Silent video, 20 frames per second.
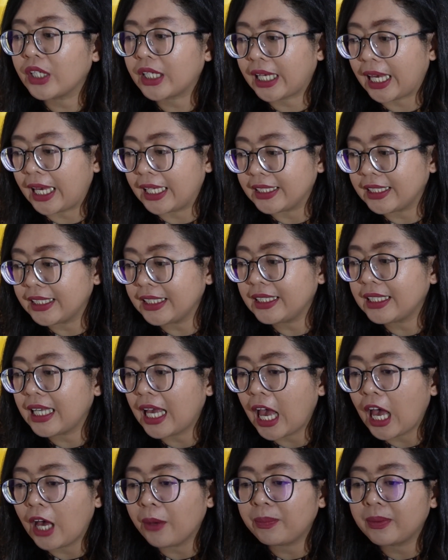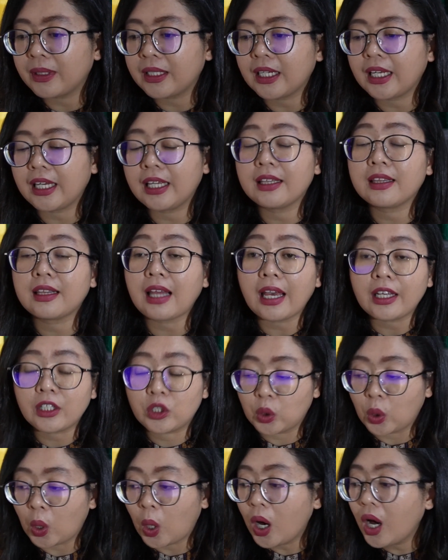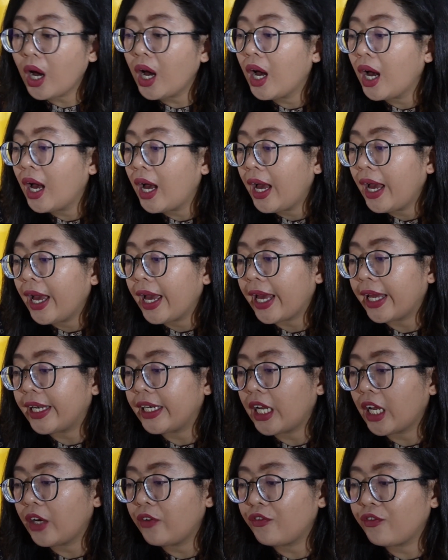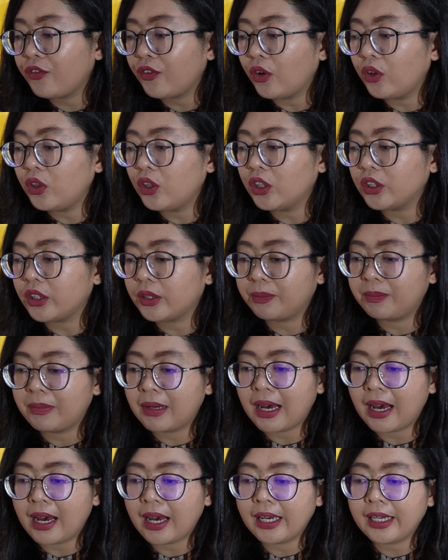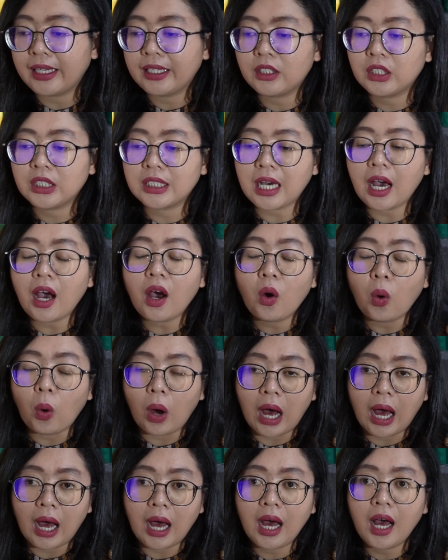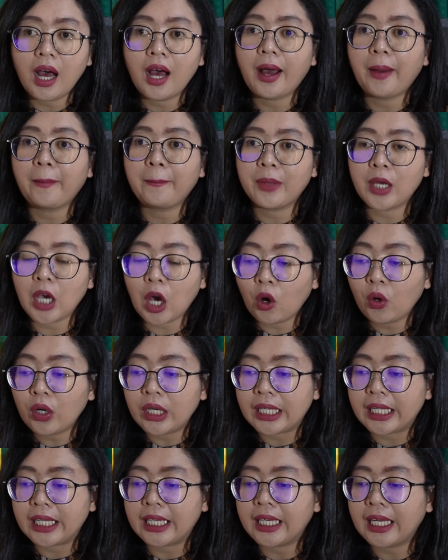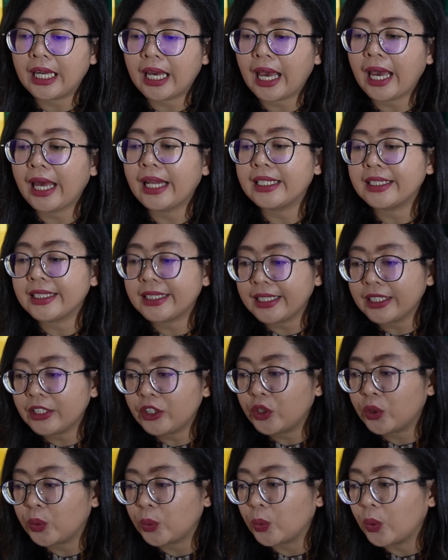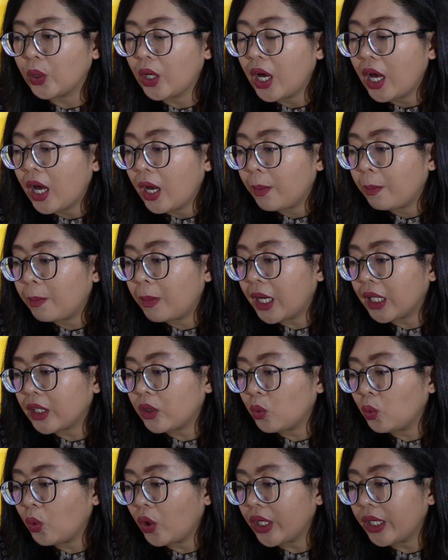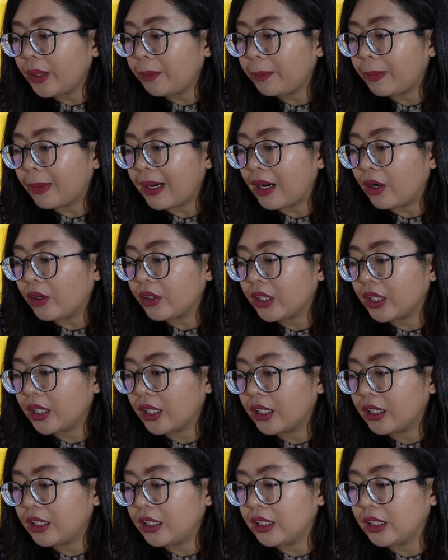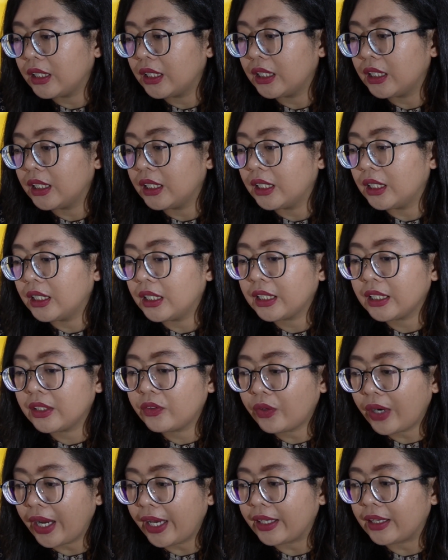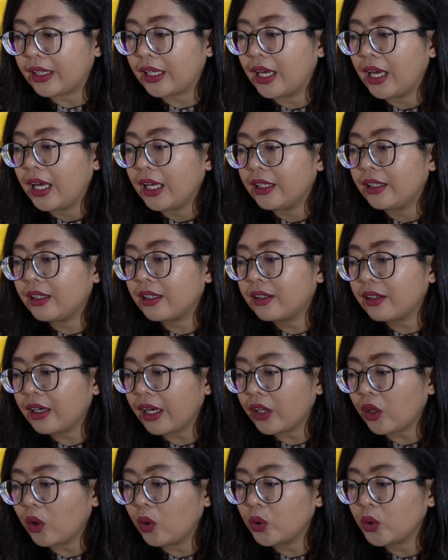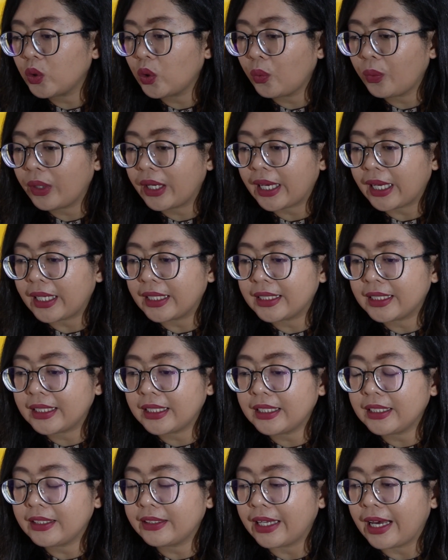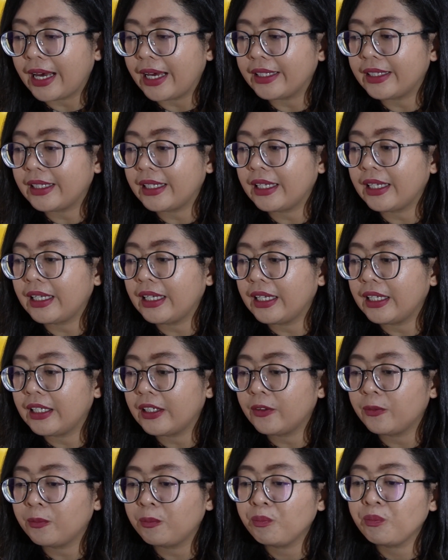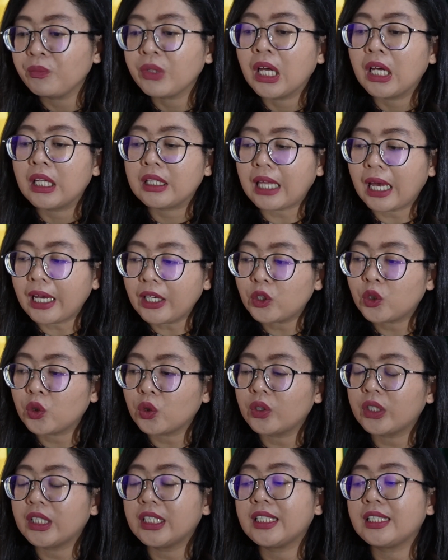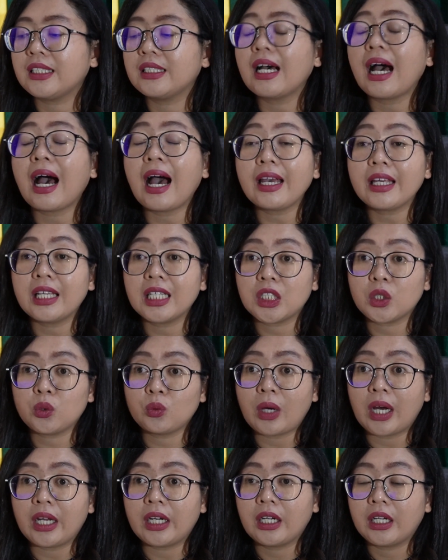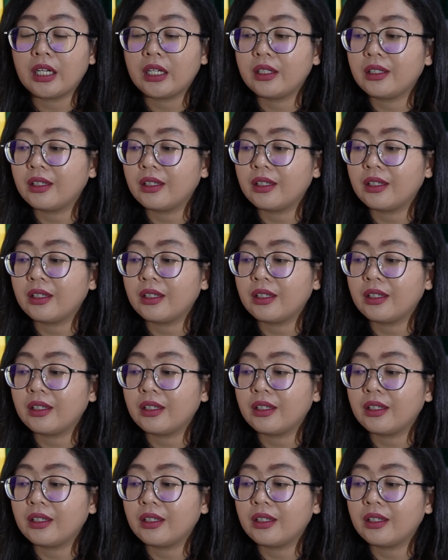cases happen in Taichung, and then followed by Changhua, Miaoli, and Hsinchu. But what about the grade? The grade also we can see that in Taichung is the highest one